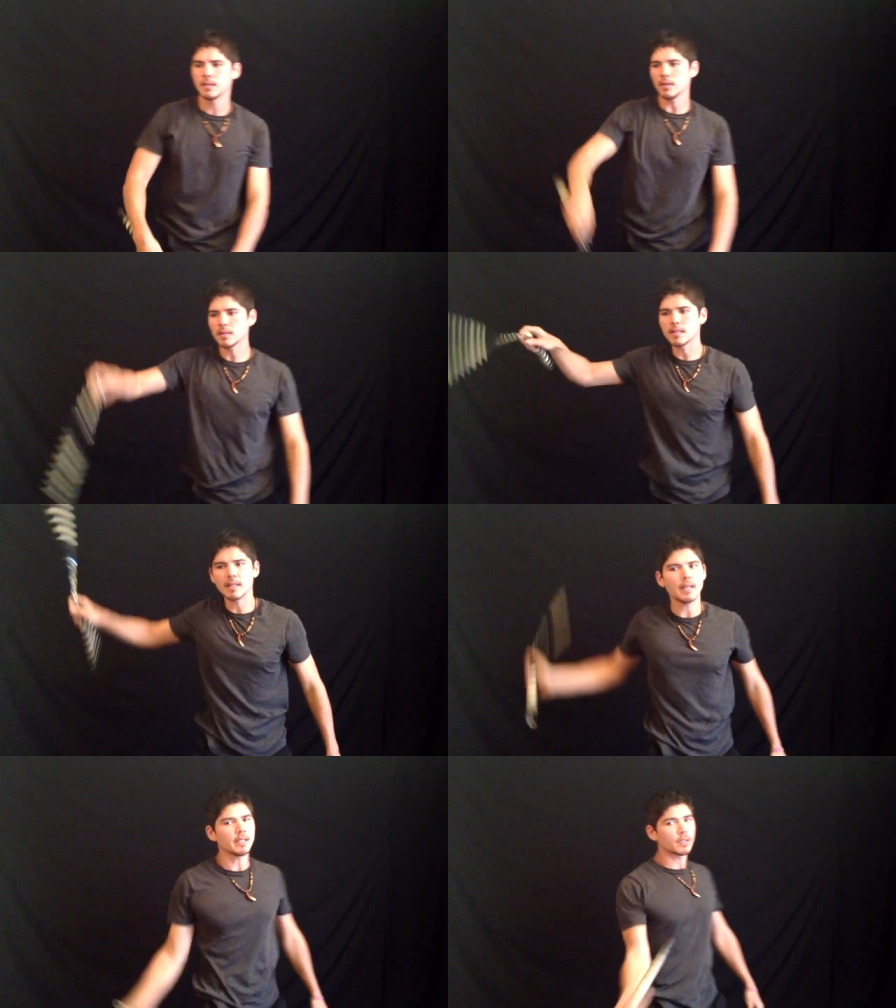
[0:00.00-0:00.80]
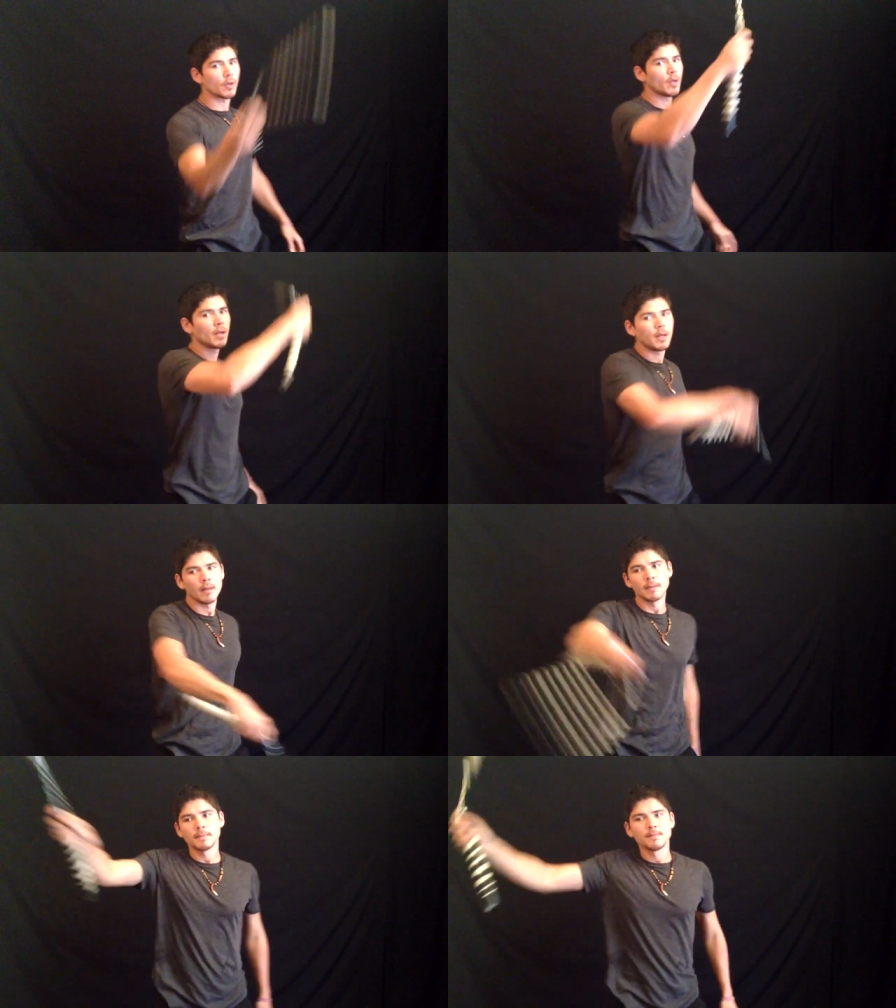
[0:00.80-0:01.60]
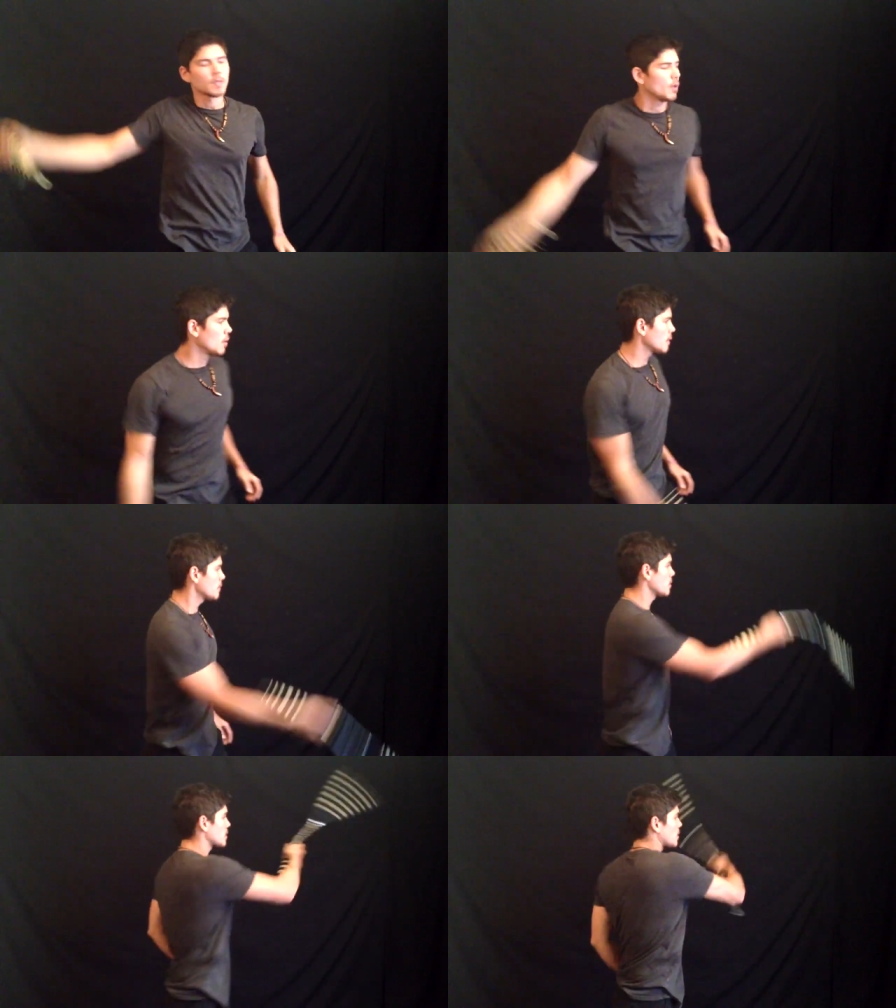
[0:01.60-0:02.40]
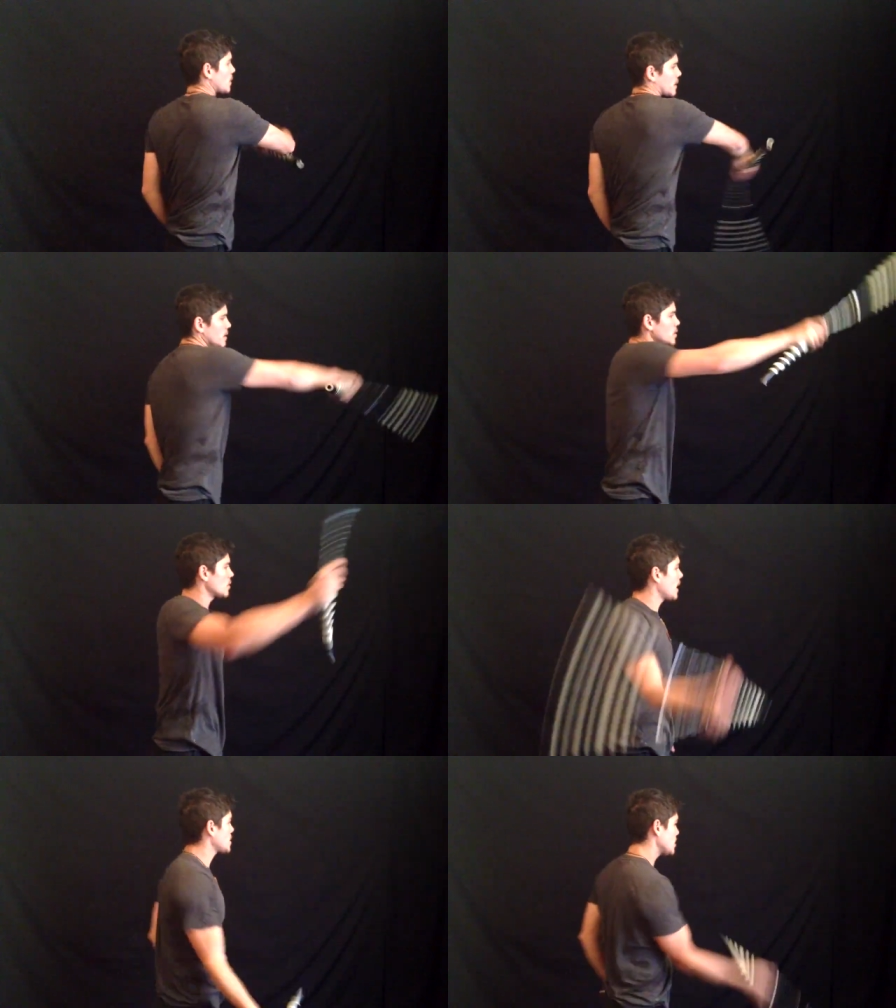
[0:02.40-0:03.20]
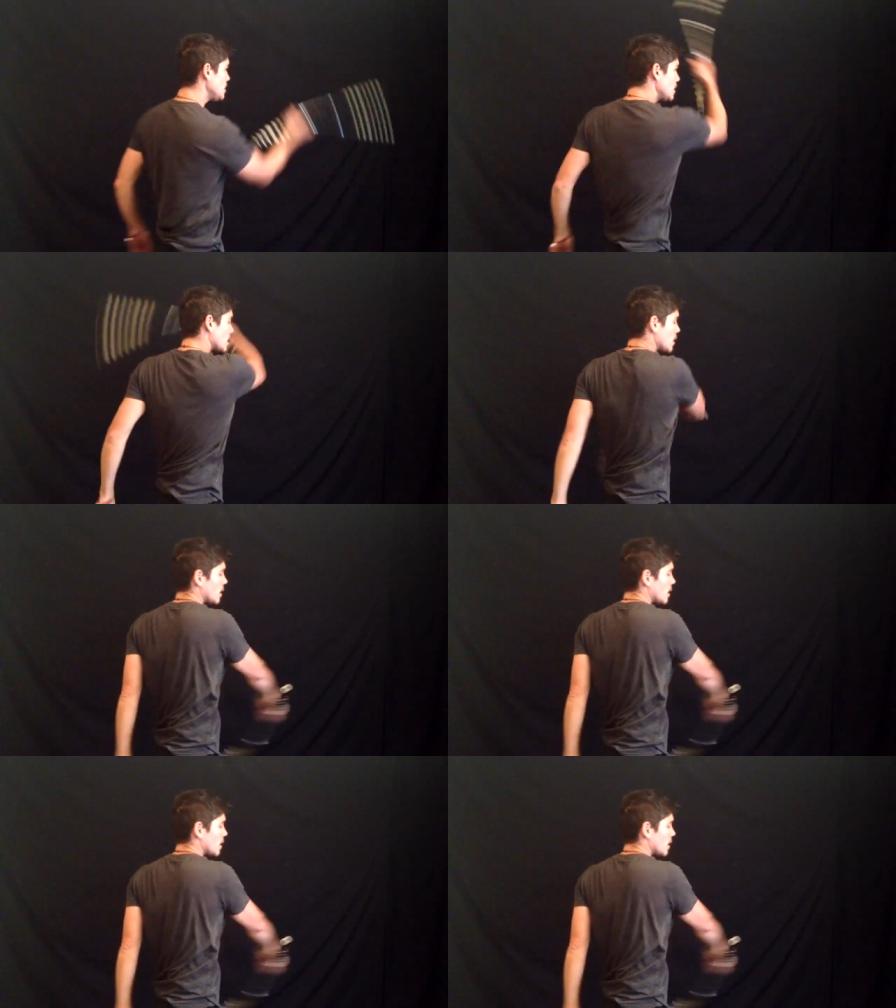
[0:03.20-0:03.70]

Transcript: So it looks like this. Or if we're going this direction,